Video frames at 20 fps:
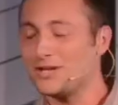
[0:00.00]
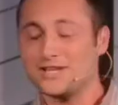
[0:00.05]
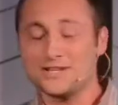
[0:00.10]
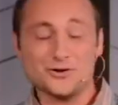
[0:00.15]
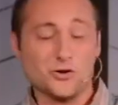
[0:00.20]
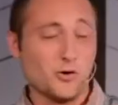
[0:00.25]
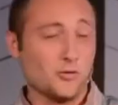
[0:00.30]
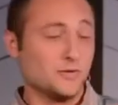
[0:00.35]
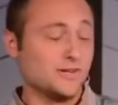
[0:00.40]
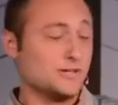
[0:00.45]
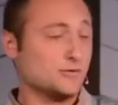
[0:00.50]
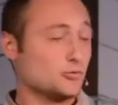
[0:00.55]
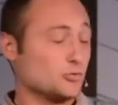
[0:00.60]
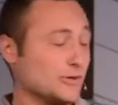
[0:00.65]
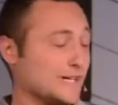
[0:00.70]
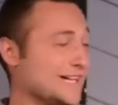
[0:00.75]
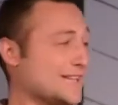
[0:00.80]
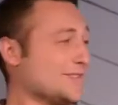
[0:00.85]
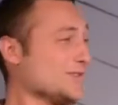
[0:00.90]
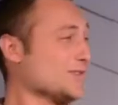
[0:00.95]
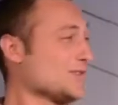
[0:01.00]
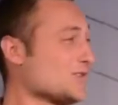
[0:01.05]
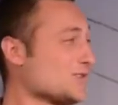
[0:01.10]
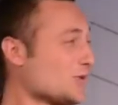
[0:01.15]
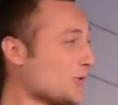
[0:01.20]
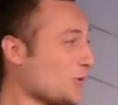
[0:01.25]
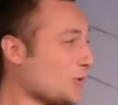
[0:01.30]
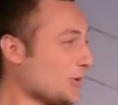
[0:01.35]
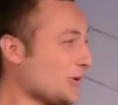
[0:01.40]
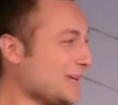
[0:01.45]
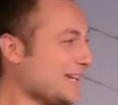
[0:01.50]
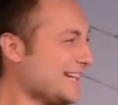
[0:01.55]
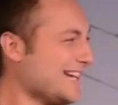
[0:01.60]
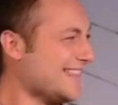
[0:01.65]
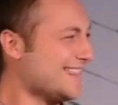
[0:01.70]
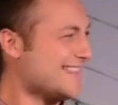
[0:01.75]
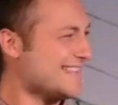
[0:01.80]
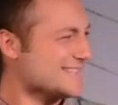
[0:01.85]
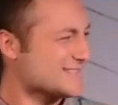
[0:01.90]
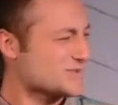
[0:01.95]
can only read the story
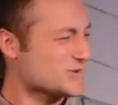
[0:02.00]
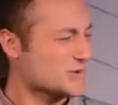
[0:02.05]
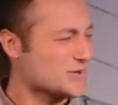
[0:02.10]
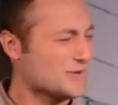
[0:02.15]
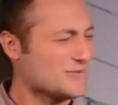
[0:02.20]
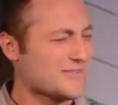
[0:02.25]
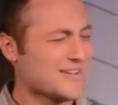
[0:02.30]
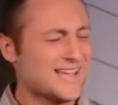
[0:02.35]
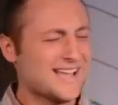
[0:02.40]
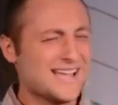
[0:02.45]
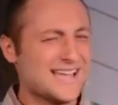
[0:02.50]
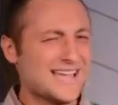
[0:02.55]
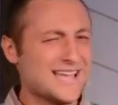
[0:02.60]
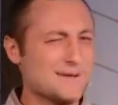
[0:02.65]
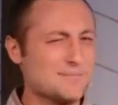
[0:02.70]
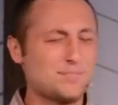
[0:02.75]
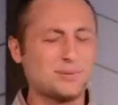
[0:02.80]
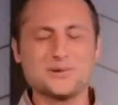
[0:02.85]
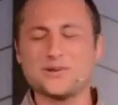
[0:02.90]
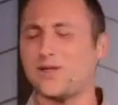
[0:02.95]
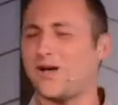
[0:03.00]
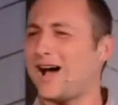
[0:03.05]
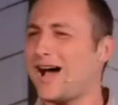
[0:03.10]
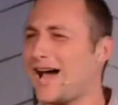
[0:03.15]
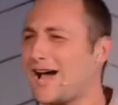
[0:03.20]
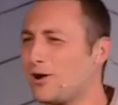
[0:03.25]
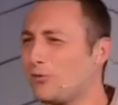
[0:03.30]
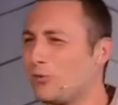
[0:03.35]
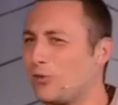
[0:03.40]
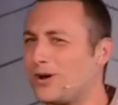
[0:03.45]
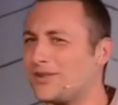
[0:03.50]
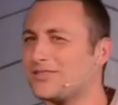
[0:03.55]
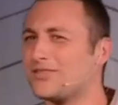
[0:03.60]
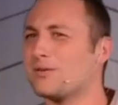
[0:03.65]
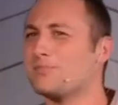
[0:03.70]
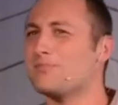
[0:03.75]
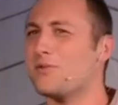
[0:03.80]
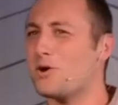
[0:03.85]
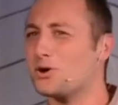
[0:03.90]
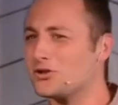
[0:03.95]
and then sort of imply what the
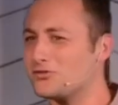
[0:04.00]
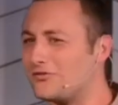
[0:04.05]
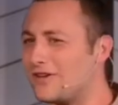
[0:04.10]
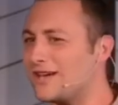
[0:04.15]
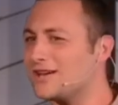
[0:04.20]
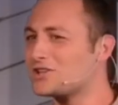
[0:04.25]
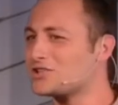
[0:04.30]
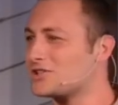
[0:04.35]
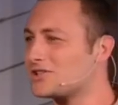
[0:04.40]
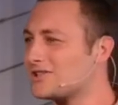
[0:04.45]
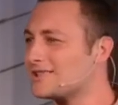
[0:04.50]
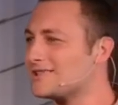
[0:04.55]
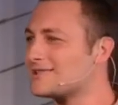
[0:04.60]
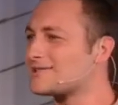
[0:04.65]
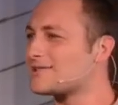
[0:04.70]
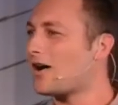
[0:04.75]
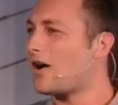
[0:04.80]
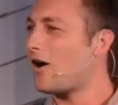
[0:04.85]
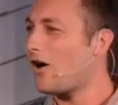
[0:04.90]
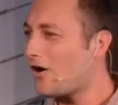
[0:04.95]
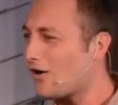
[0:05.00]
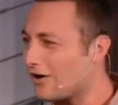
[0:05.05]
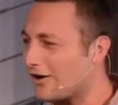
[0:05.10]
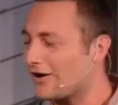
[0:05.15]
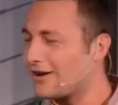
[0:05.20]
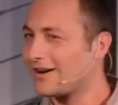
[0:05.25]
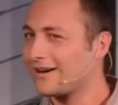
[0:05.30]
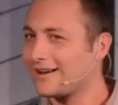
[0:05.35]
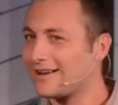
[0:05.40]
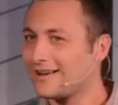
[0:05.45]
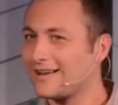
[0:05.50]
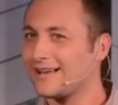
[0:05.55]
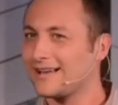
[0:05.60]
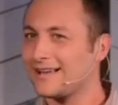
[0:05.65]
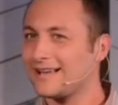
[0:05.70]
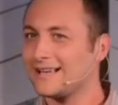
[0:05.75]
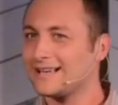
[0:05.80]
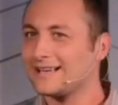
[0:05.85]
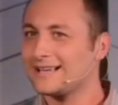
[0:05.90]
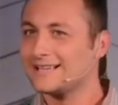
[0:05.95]
motivations are.
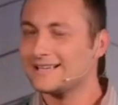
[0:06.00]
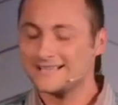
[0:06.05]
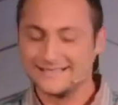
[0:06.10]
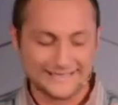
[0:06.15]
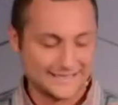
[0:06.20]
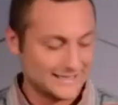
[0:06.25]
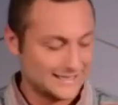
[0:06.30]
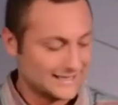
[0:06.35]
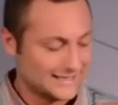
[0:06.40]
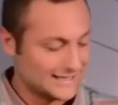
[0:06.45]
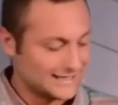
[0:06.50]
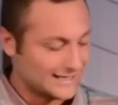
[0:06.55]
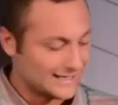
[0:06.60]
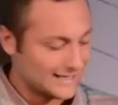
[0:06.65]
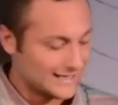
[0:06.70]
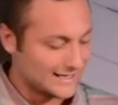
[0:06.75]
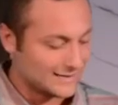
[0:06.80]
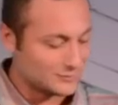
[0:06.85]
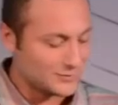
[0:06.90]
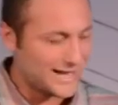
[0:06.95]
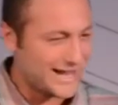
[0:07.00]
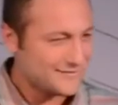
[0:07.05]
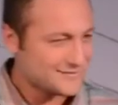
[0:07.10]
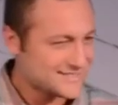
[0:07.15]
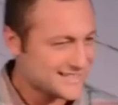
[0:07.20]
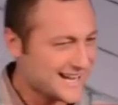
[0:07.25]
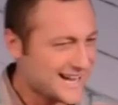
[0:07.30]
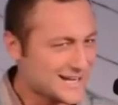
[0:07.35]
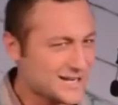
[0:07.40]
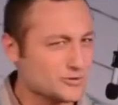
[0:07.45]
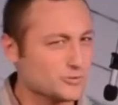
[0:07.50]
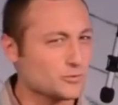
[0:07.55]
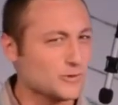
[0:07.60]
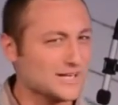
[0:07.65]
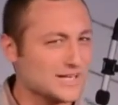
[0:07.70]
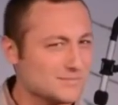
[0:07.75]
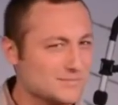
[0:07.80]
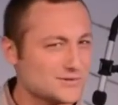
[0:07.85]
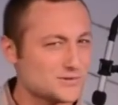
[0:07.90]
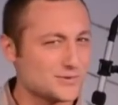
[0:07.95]
And we have to kind of
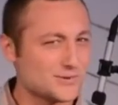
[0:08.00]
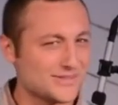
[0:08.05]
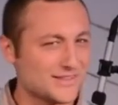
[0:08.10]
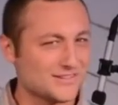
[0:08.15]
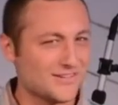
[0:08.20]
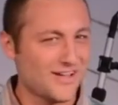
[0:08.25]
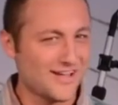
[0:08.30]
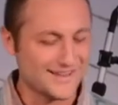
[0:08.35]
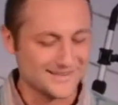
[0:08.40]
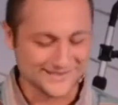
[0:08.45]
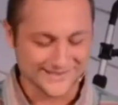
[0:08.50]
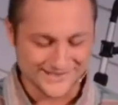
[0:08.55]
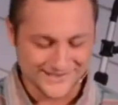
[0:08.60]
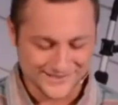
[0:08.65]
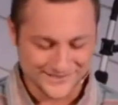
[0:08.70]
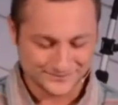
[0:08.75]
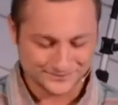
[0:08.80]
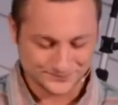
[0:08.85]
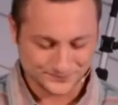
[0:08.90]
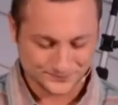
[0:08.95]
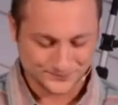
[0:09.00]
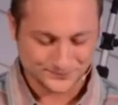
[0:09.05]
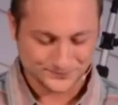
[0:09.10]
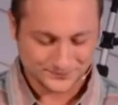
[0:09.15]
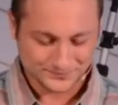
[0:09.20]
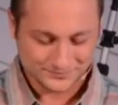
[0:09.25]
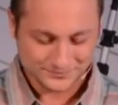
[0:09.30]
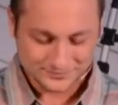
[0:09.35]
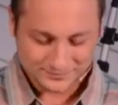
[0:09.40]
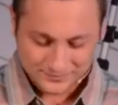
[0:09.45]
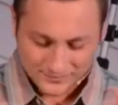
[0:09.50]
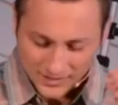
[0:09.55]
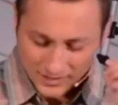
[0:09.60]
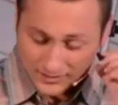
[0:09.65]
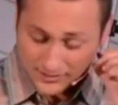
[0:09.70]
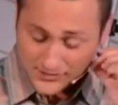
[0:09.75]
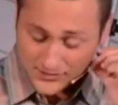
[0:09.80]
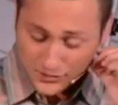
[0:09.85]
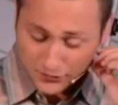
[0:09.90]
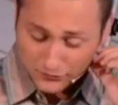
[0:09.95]
read in between the lines.
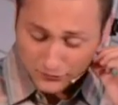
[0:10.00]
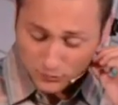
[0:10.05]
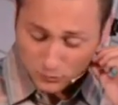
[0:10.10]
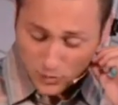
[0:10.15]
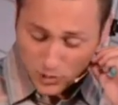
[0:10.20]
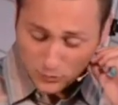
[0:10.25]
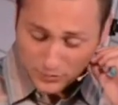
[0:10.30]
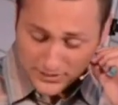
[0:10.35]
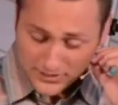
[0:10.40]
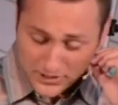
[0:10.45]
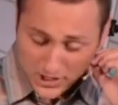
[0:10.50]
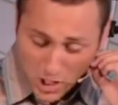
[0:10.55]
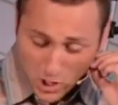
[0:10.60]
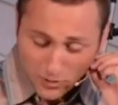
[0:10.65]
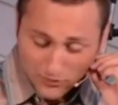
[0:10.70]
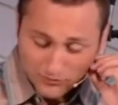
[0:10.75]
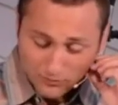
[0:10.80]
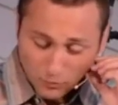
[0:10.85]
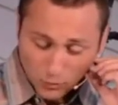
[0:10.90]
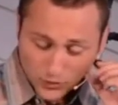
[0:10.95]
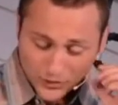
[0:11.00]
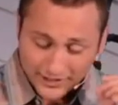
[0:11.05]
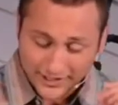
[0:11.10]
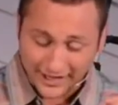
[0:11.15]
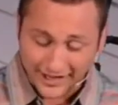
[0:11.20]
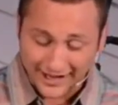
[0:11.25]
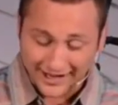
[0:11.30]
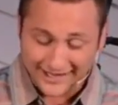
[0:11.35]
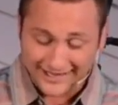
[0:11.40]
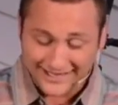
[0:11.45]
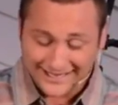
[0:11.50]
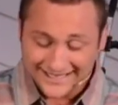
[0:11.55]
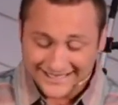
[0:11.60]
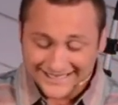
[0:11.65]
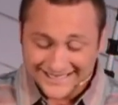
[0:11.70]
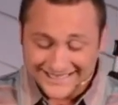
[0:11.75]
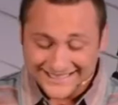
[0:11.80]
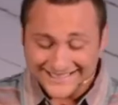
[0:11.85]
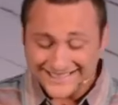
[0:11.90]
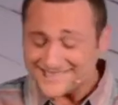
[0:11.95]
So, from what we know of Mordecai,
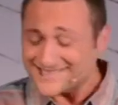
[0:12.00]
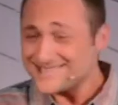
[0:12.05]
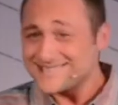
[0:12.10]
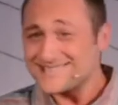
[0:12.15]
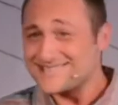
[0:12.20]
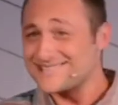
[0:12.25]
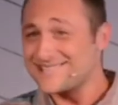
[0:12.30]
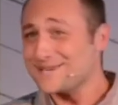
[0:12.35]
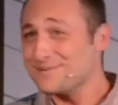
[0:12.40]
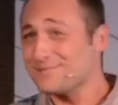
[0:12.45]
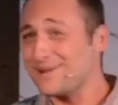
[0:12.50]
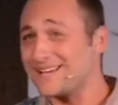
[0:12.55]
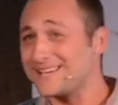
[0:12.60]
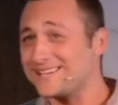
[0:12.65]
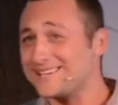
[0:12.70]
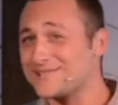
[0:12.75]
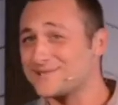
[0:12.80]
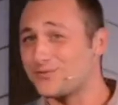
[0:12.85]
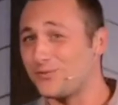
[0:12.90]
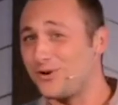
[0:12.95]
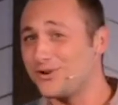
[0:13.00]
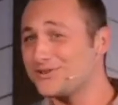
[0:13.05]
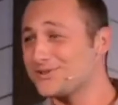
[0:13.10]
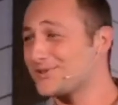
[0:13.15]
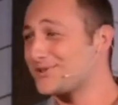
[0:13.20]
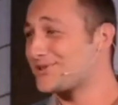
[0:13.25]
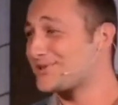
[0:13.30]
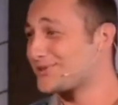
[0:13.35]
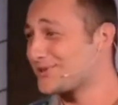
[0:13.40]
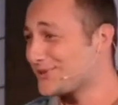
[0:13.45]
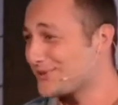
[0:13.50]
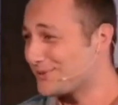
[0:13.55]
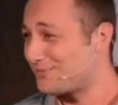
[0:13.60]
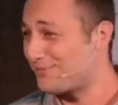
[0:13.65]
he doesn't seem like he's one to stir the